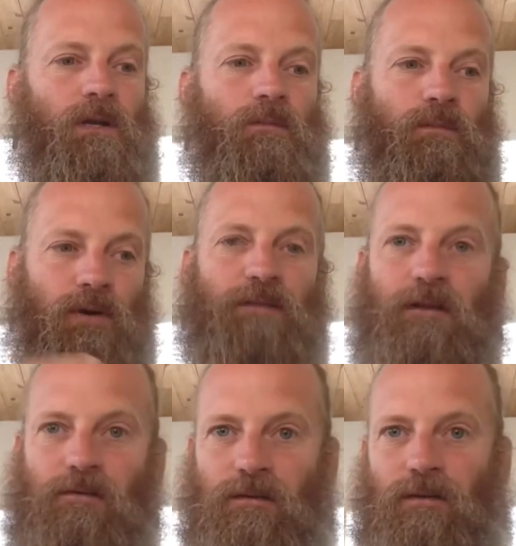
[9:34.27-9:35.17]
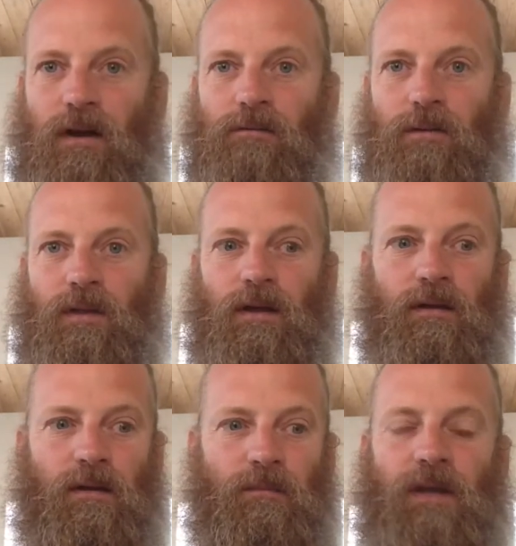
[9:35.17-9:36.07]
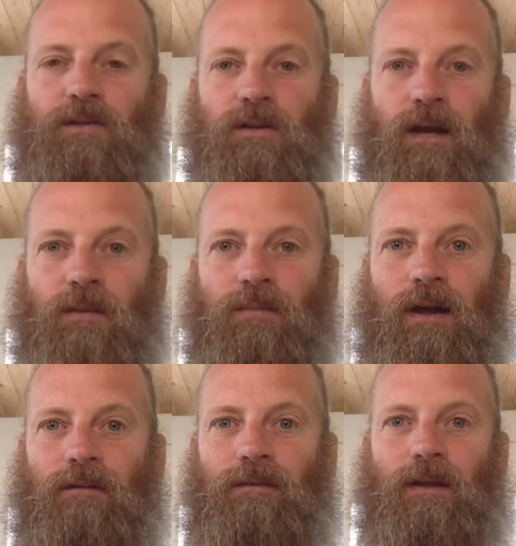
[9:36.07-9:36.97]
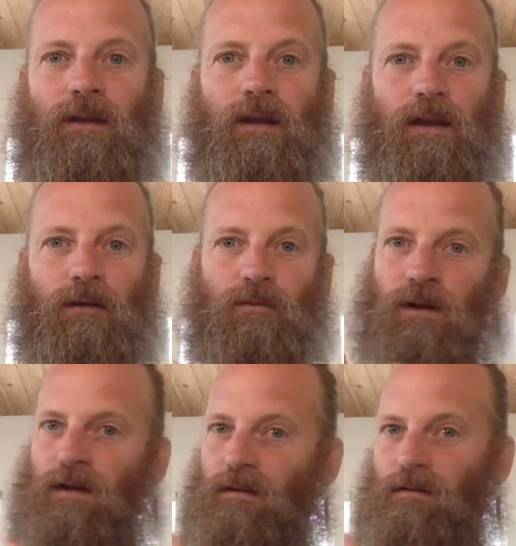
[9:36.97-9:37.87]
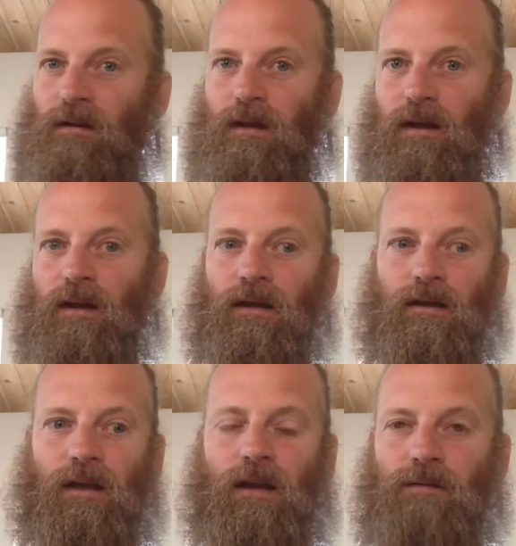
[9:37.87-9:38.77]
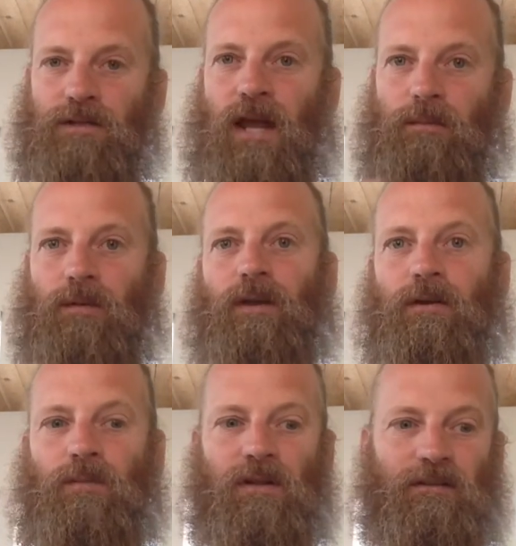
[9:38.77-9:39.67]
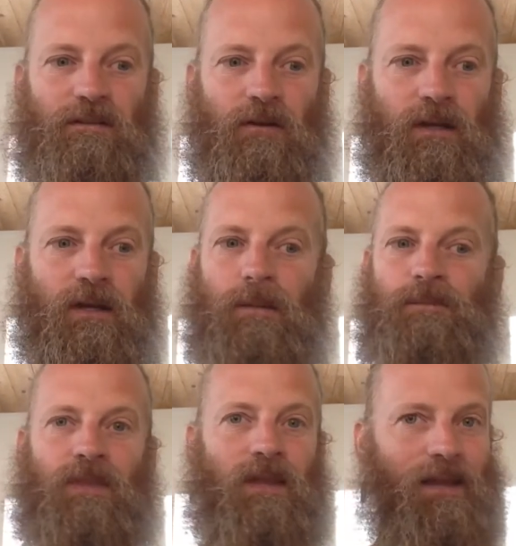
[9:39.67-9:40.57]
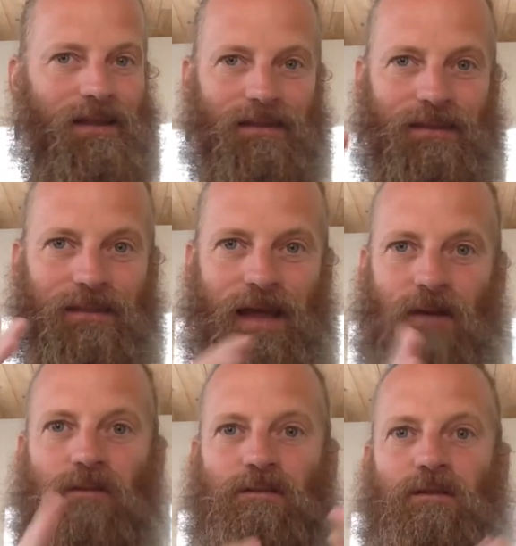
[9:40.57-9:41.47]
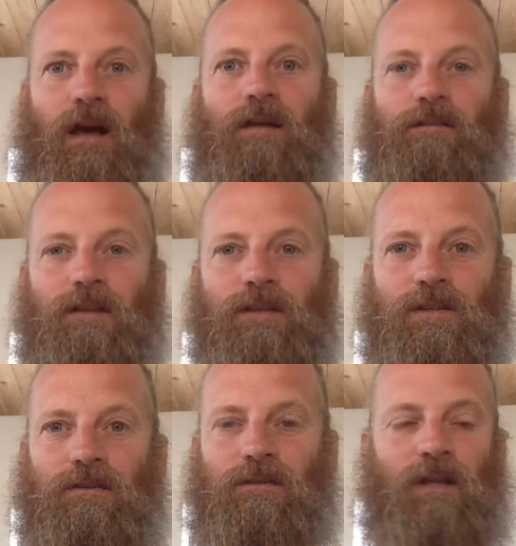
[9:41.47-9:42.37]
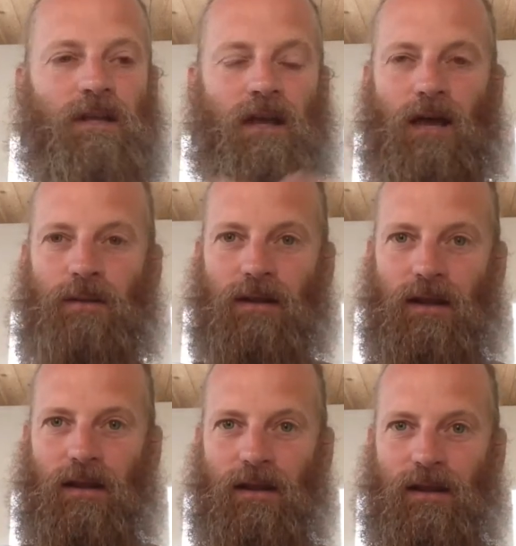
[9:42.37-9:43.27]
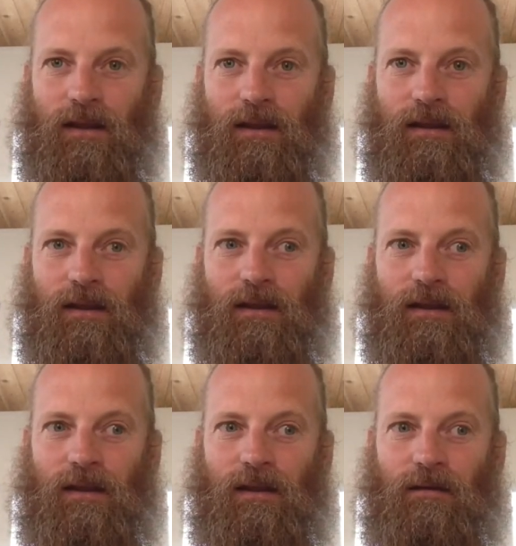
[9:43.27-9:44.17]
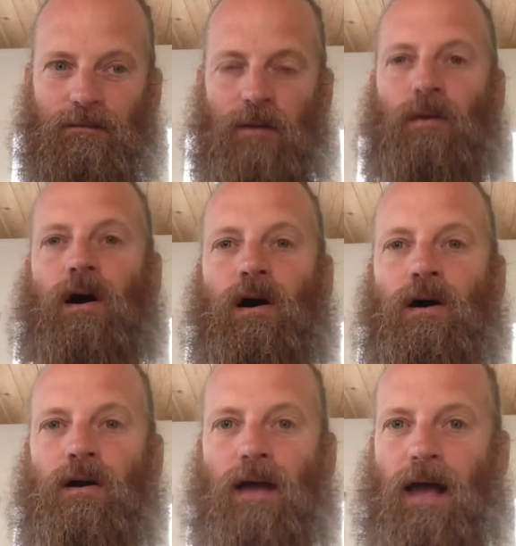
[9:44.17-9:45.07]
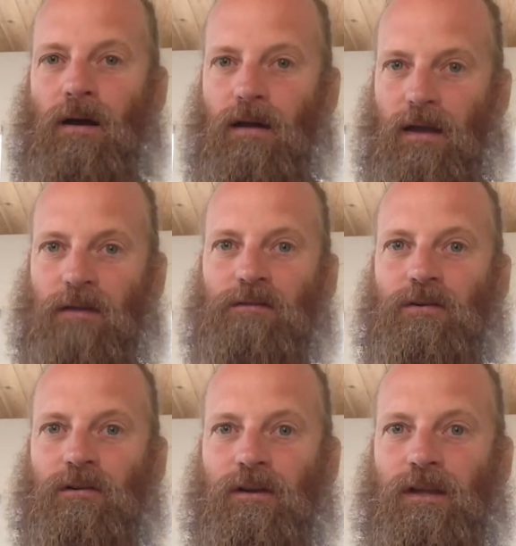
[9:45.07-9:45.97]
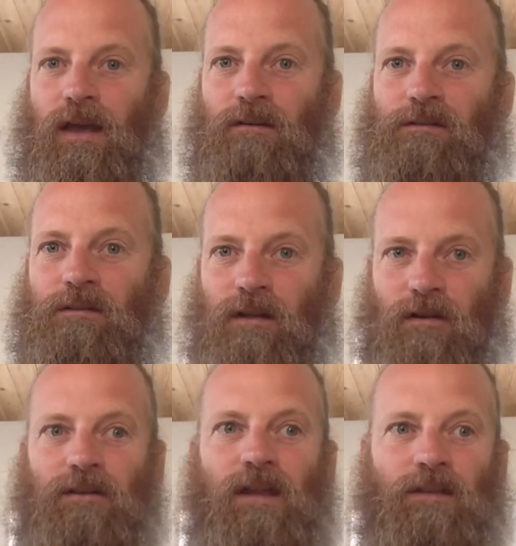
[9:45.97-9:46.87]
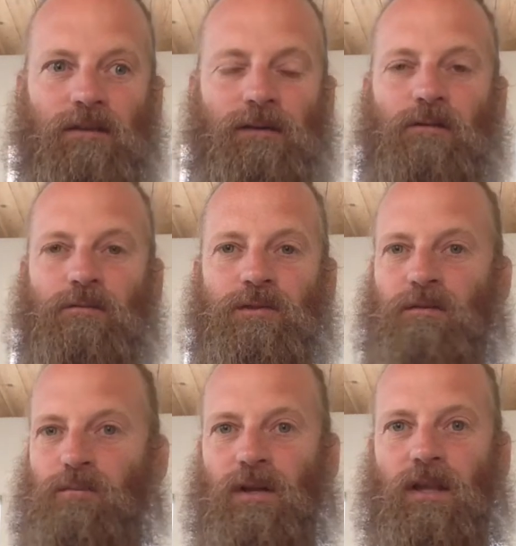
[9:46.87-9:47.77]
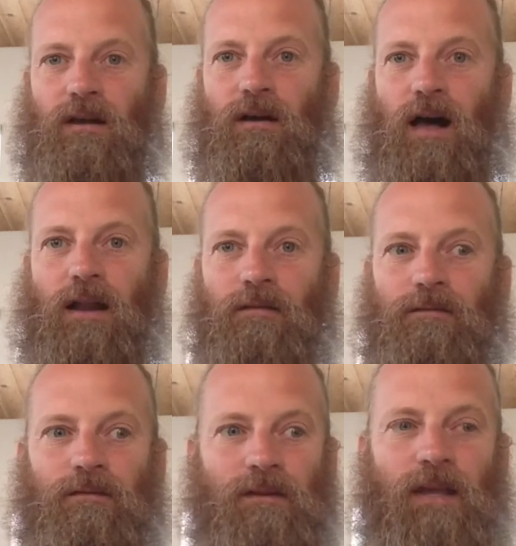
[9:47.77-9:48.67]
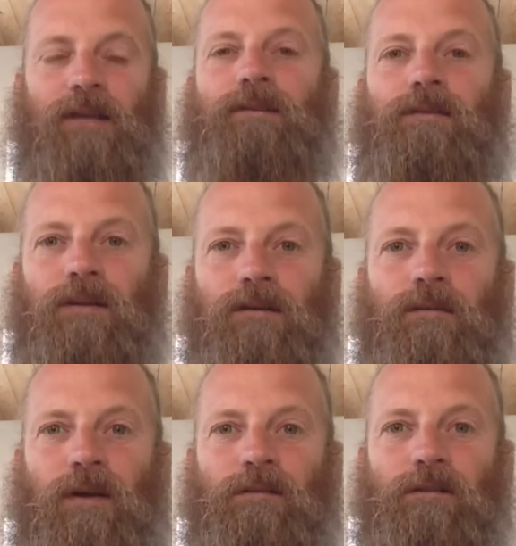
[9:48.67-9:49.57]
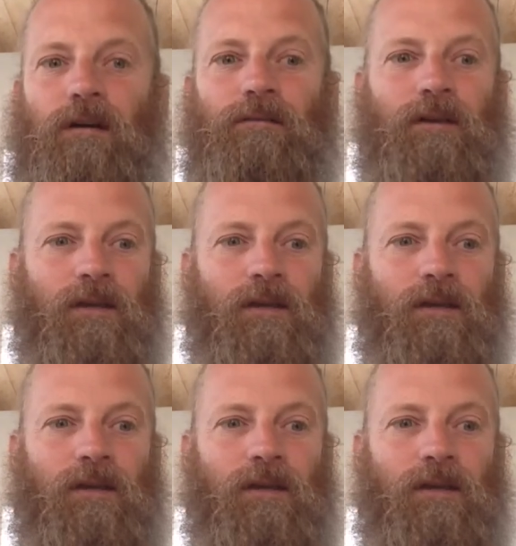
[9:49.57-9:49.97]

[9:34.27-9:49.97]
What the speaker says: Plus, I was involved with a major nonprofit running kind of a chapter there in Minnesota, and that was causing issues. I mean, from all external accounts, it looked as if I was just bringing a lot of negativity to myself.